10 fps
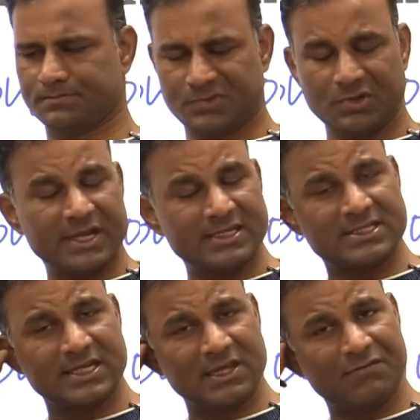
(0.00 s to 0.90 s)
you can
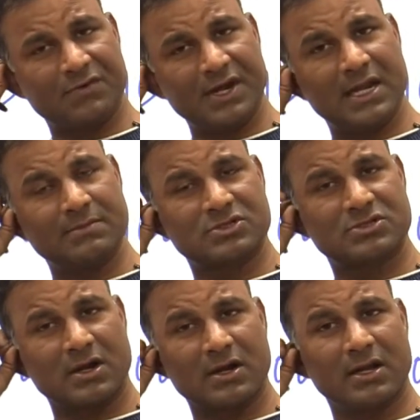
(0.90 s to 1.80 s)
say the freedom
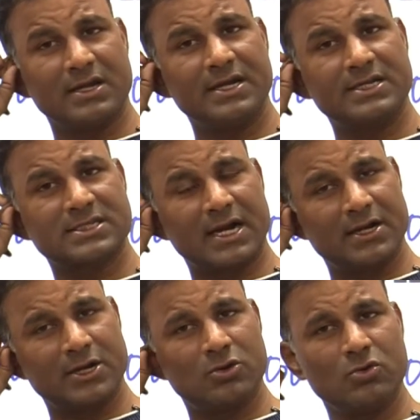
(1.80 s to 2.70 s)
struggle, he
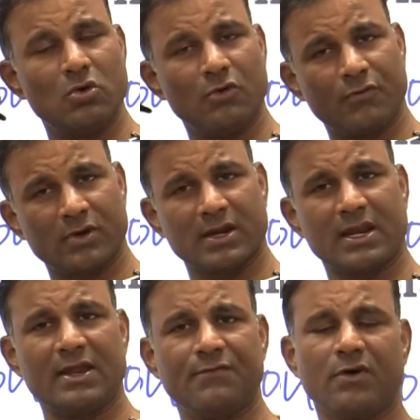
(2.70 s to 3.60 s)
decided to go for a
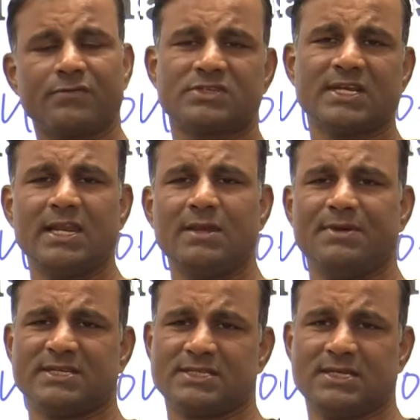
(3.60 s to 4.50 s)
life of
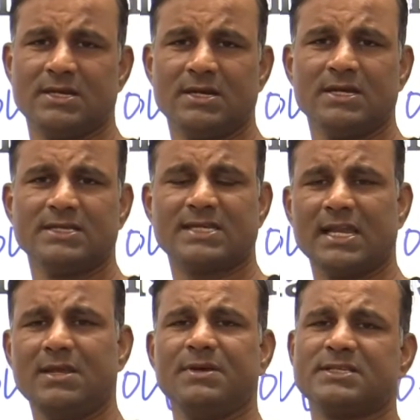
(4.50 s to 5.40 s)
celibacy.
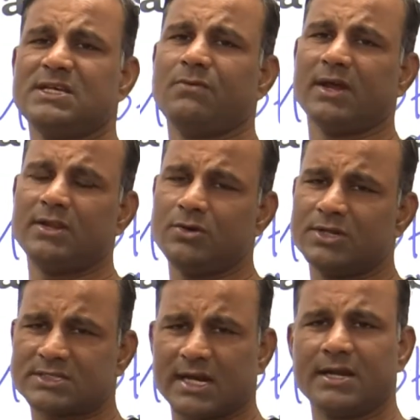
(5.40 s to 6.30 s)
Celibacy, when you
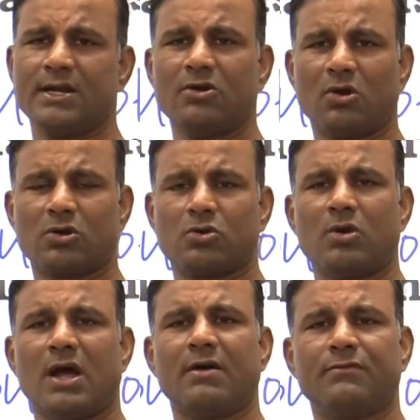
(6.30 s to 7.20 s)
decided not
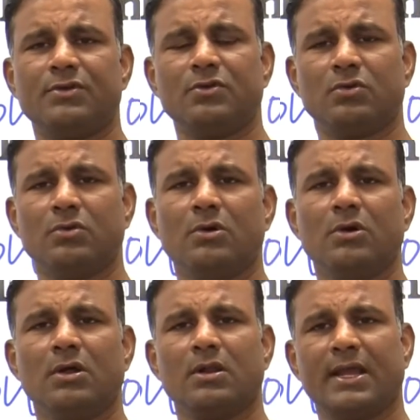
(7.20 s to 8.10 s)
to have
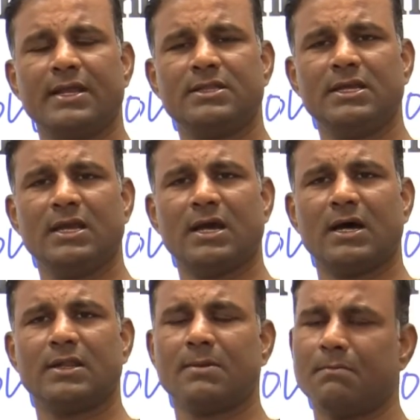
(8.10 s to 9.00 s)

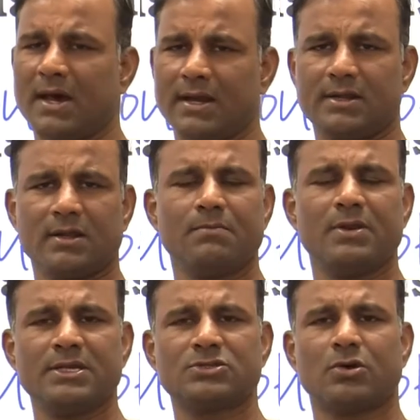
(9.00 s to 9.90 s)
the marital
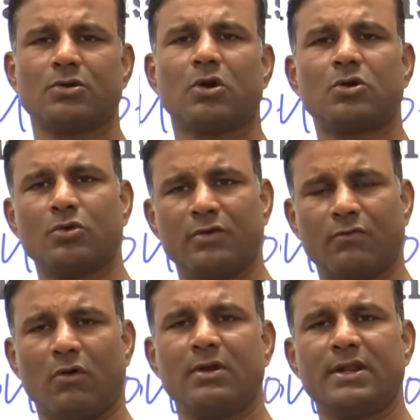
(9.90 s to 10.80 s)
bliss or not to
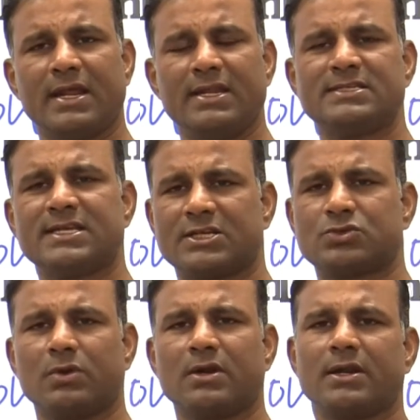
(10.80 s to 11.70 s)
involved in any
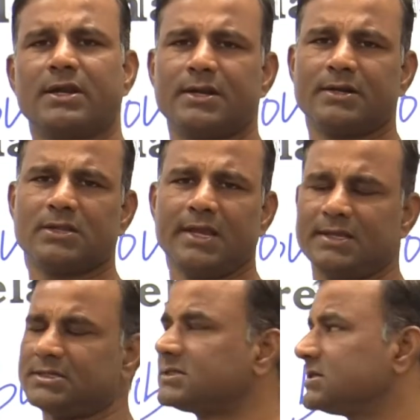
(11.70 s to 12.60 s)
sexual related
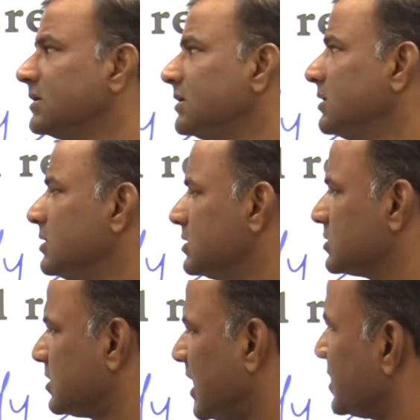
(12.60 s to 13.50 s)
things.
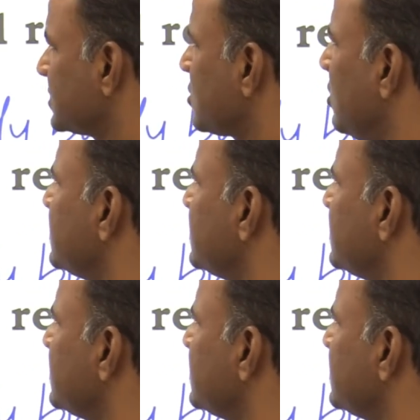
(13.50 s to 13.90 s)
So that is called